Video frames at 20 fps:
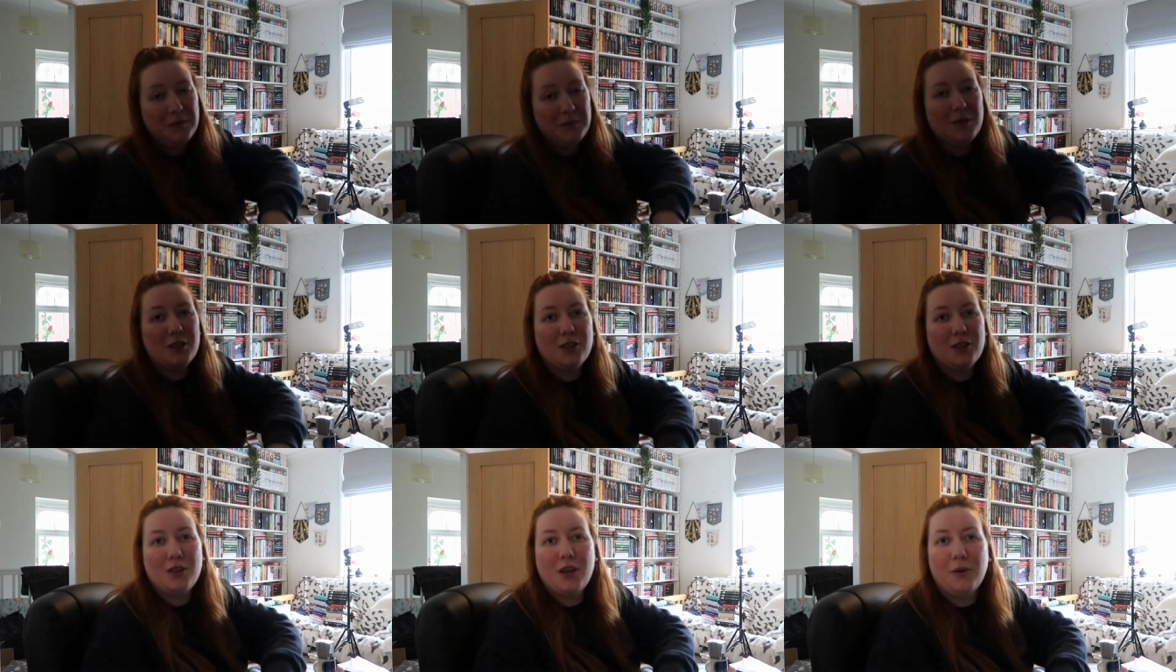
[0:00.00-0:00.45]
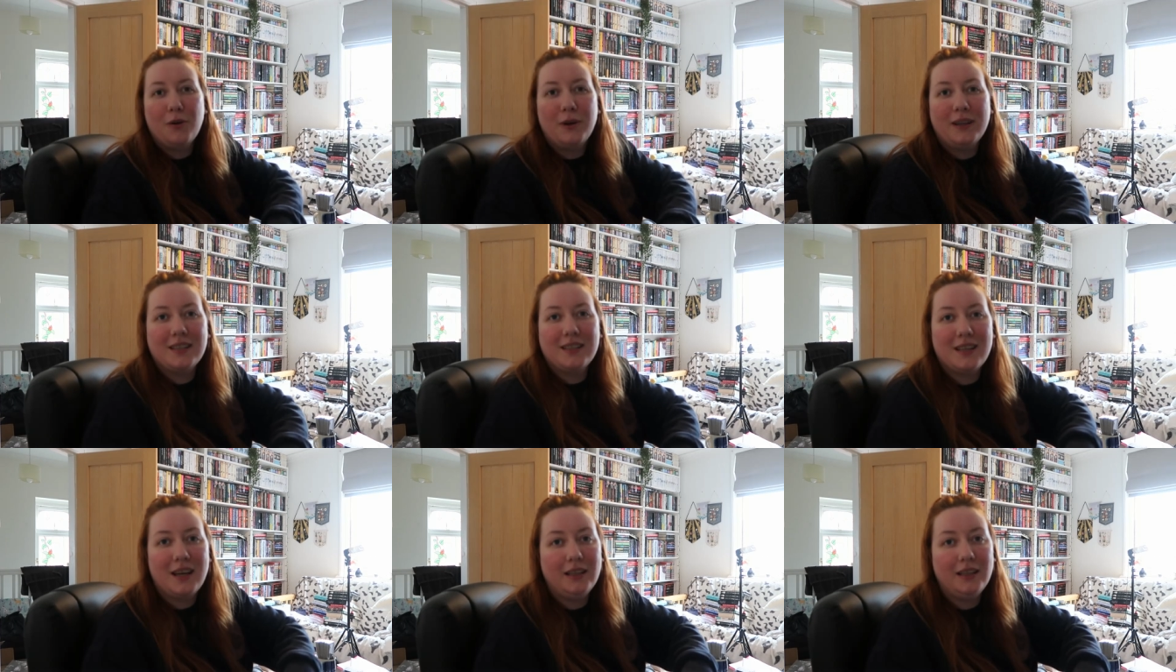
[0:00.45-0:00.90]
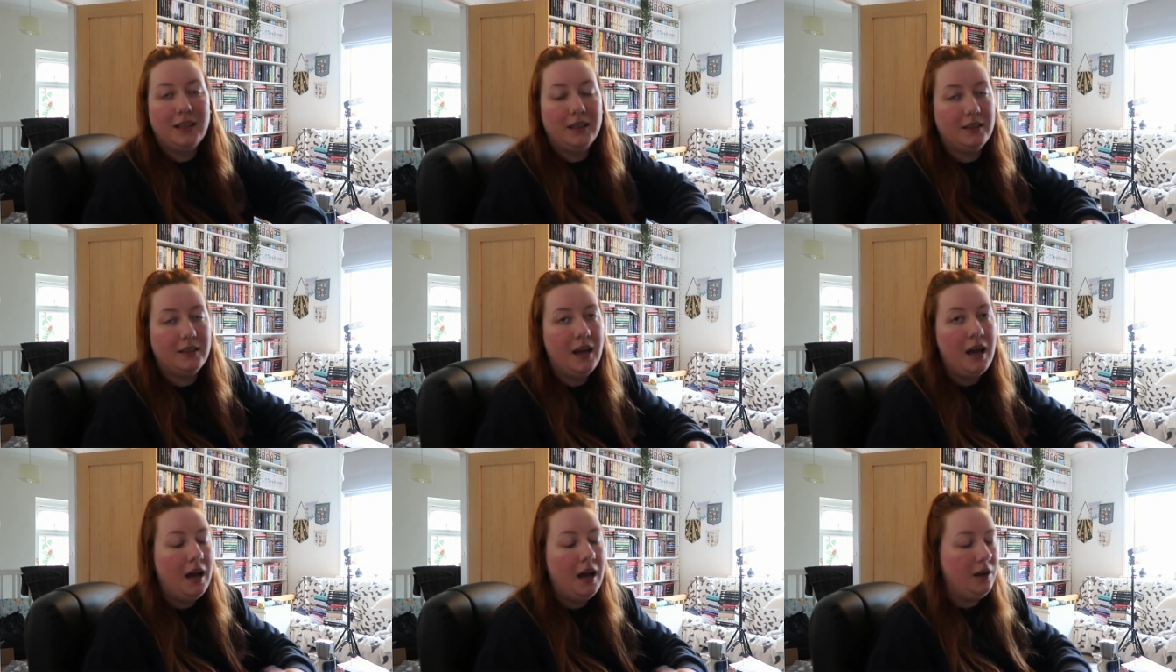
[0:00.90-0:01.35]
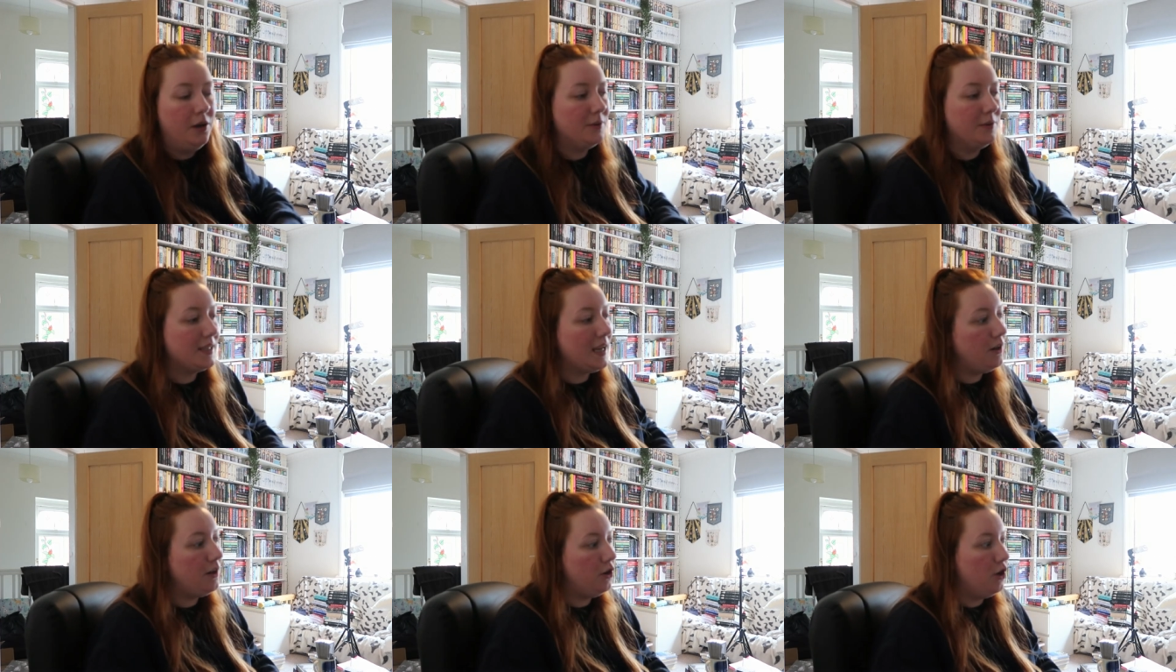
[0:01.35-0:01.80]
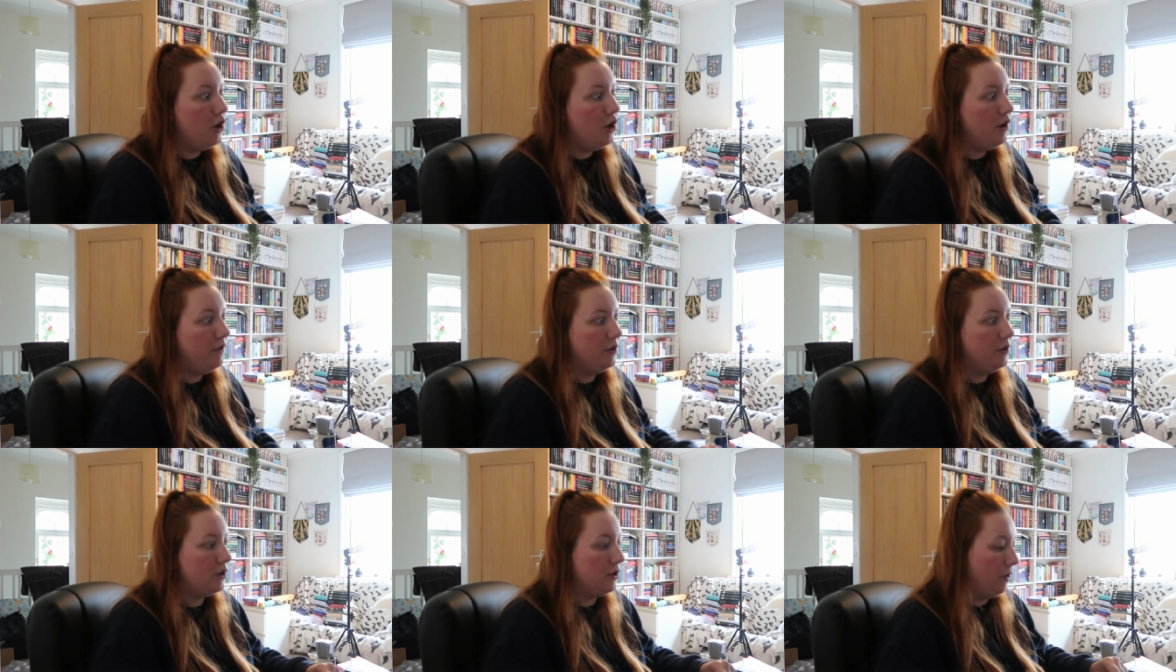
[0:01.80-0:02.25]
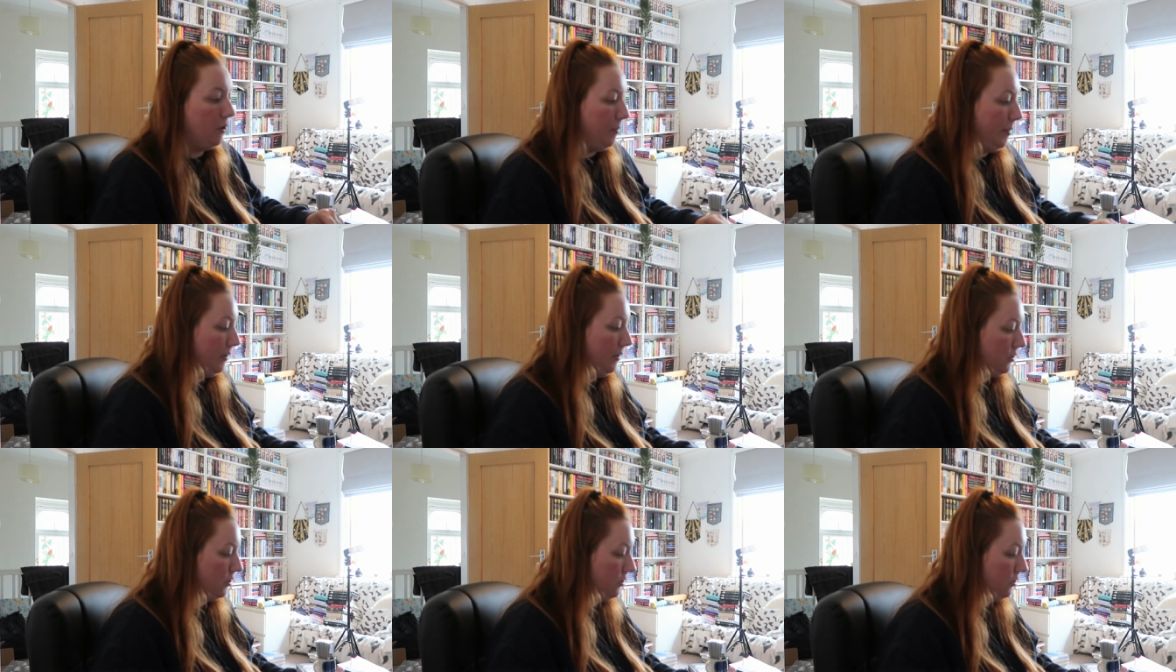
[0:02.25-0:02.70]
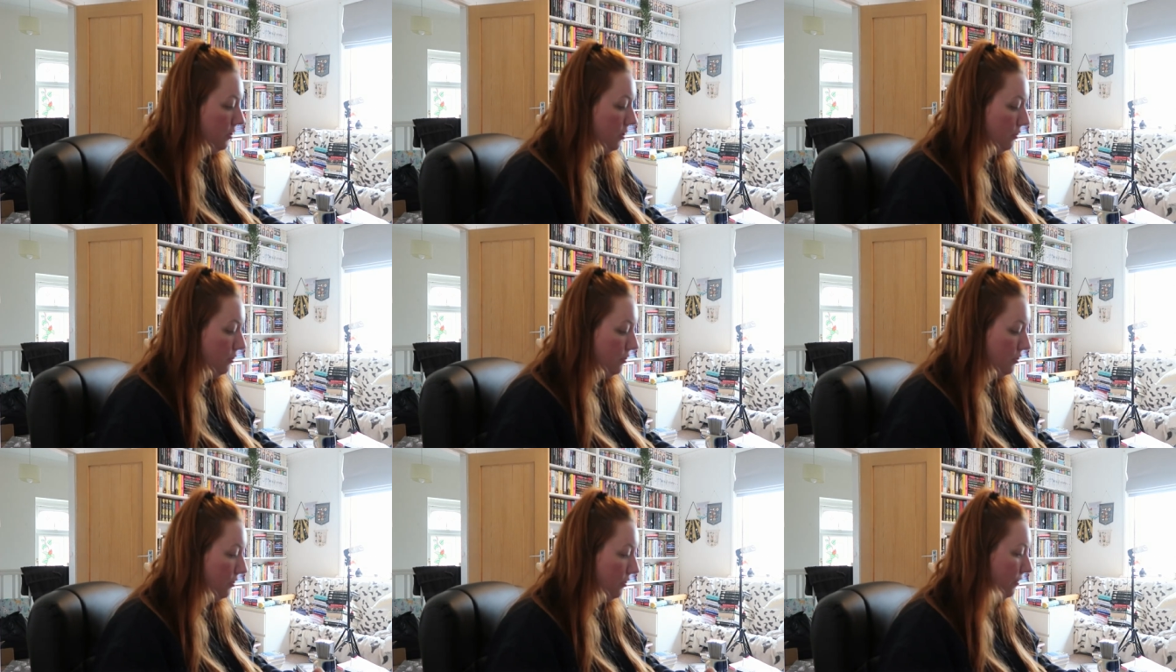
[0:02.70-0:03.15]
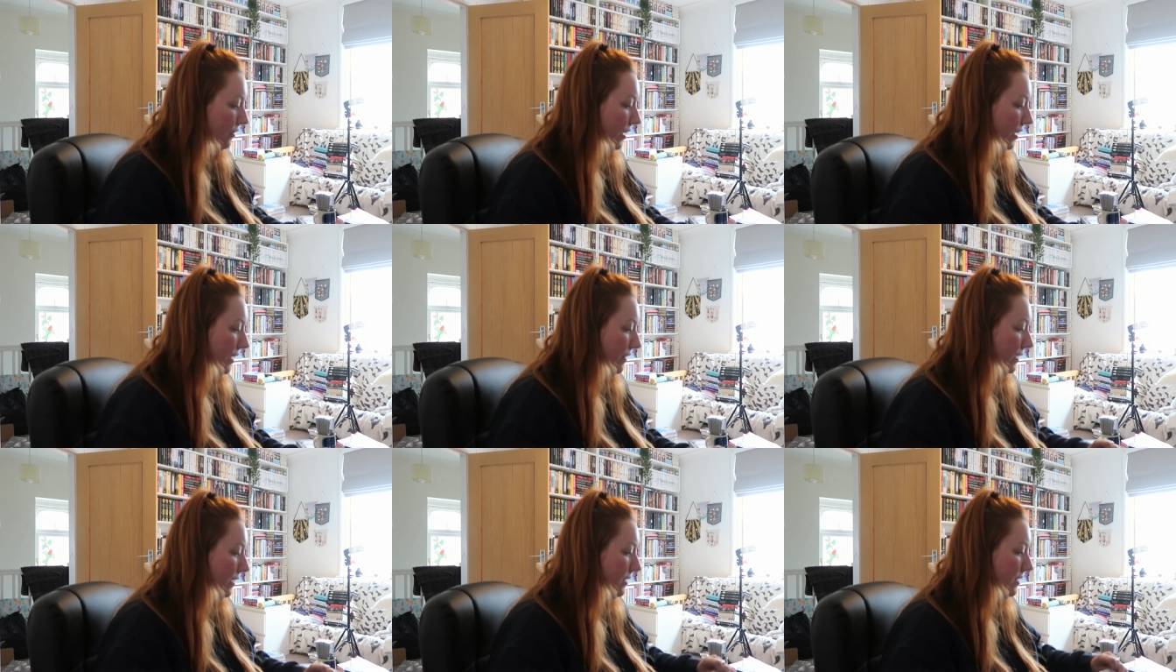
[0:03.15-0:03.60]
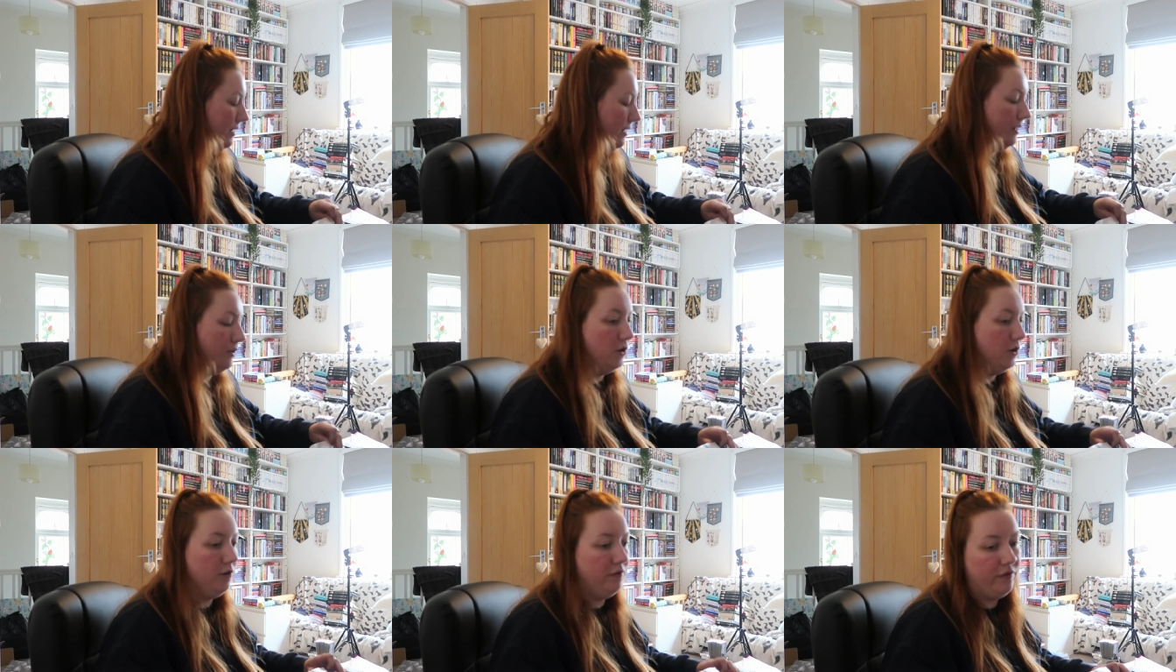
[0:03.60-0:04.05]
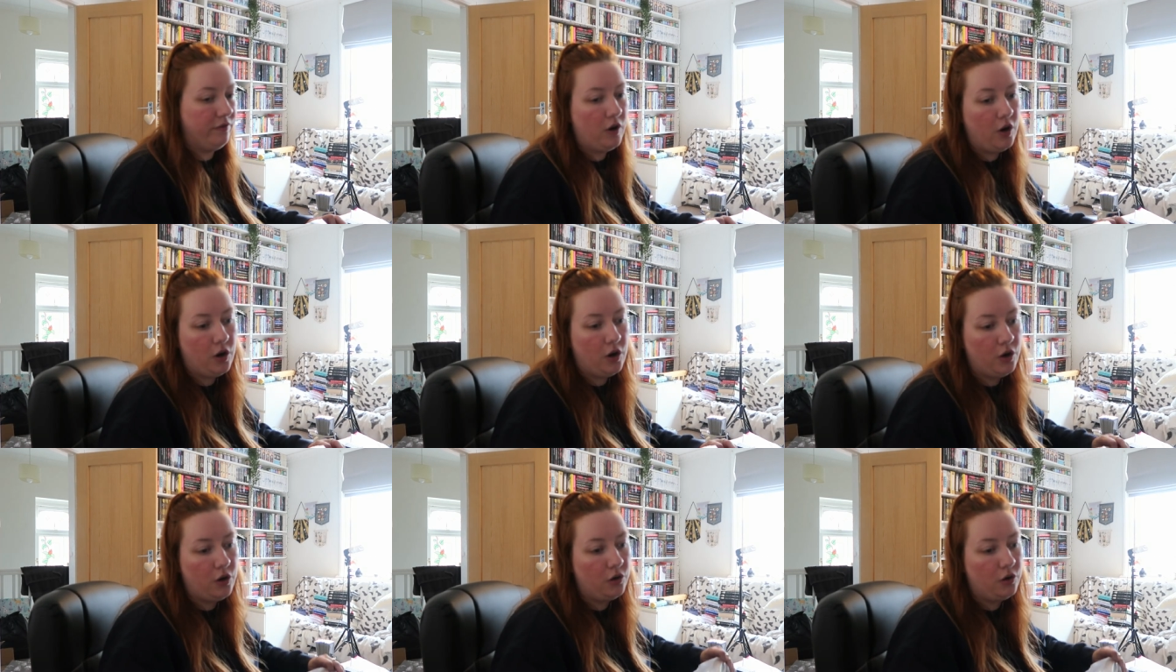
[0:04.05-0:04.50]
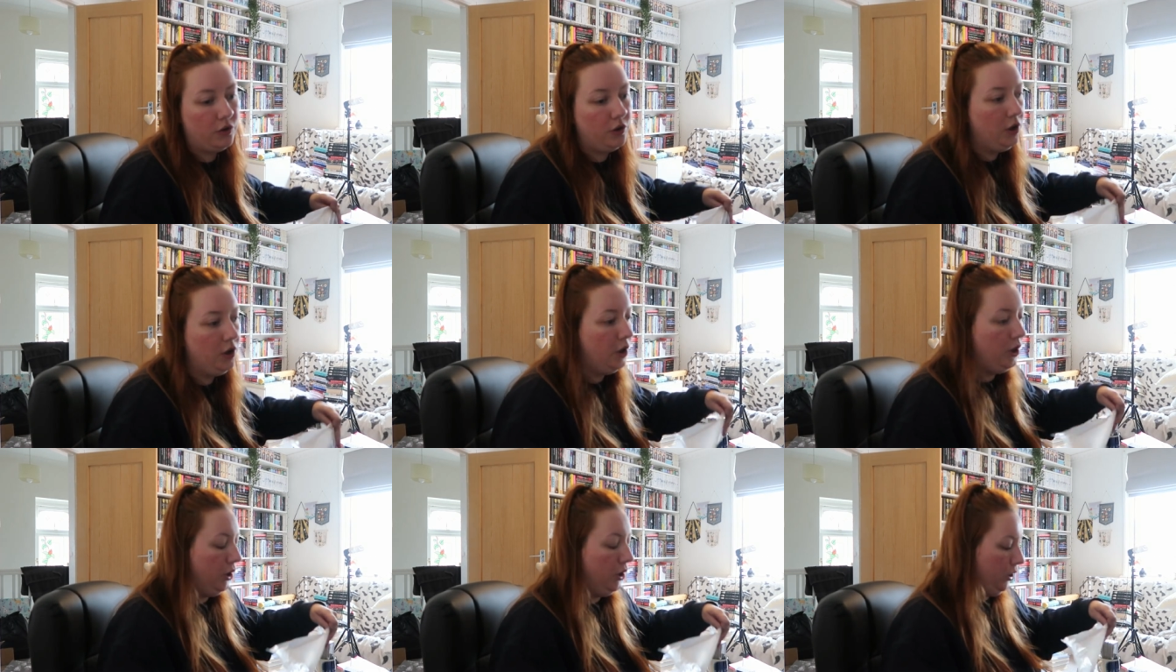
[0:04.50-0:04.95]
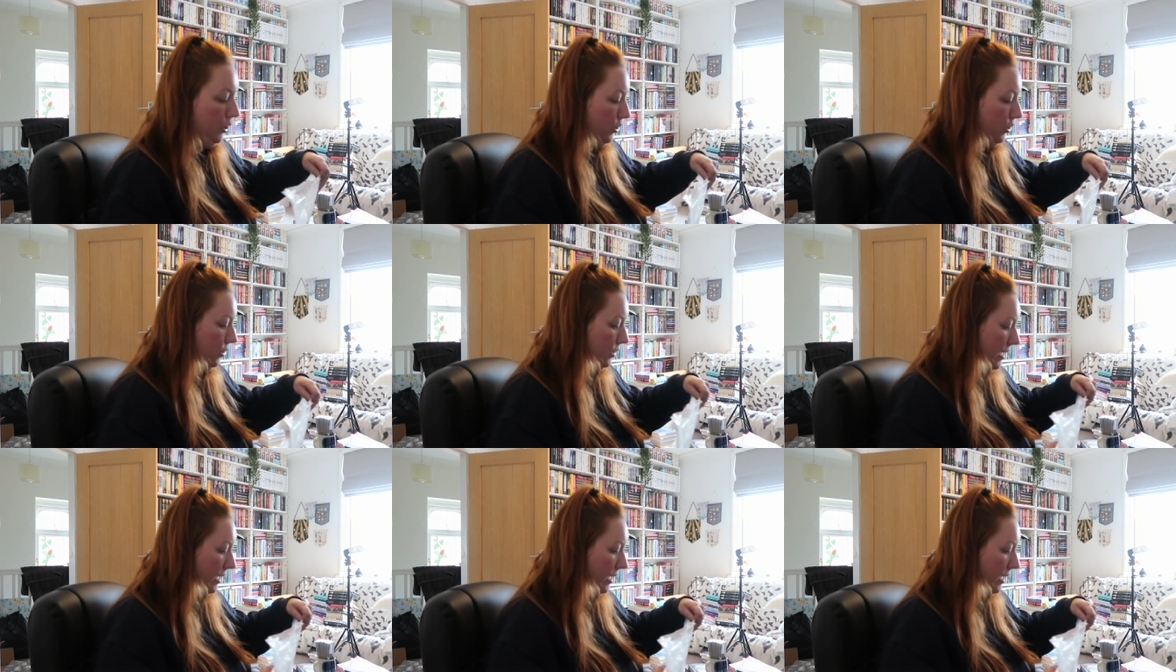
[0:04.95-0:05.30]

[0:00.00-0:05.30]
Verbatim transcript: So excited. I always get nervous though about new stuff like this, like new phone, new